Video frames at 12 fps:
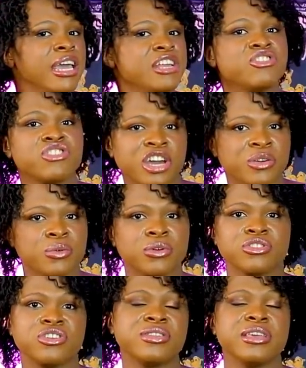in
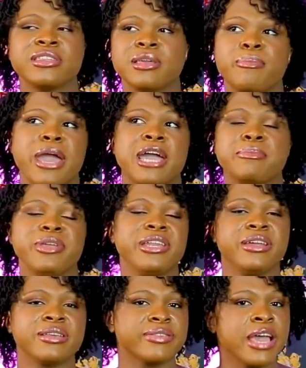general just is a bad
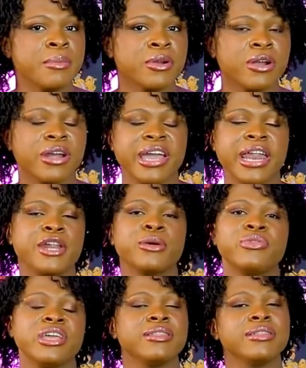BDSMer, and I
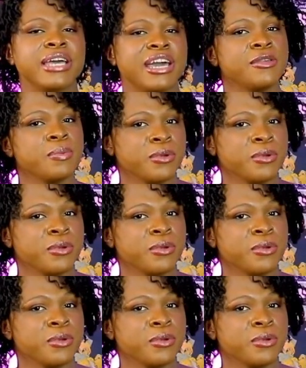don't think that that is